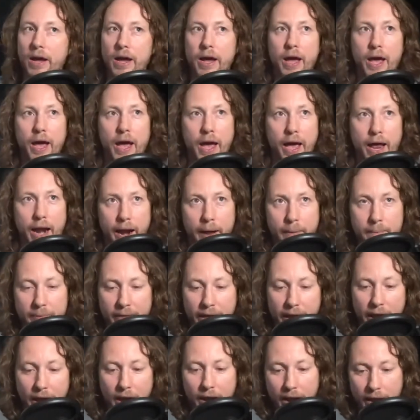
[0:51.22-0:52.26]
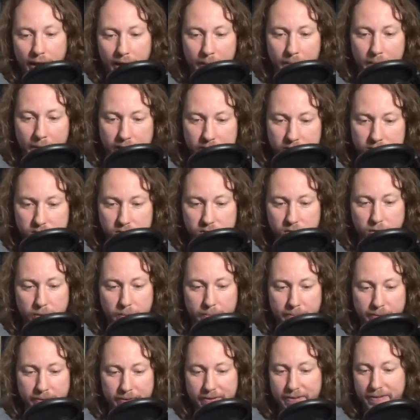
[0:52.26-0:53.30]
and I'm there and I'm like
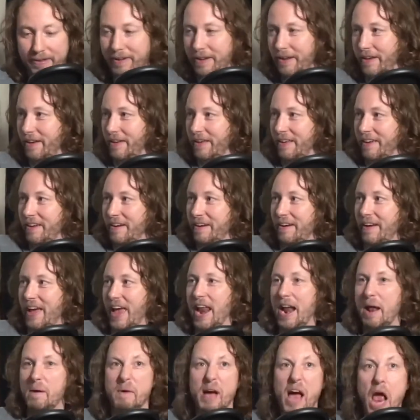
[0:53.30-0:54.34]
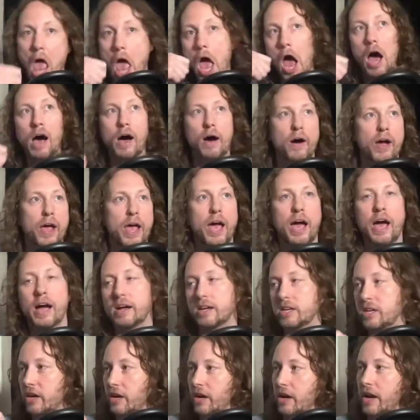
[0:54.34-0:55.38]
scooping and I'm like, oh yeah,
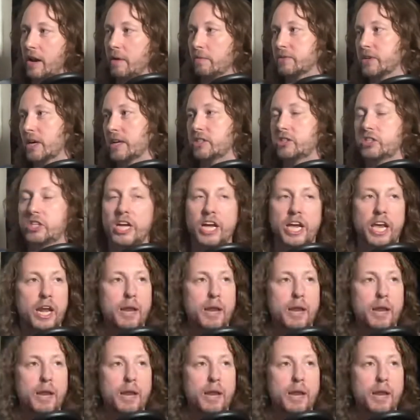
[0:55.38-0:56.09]
good. It was like chicken and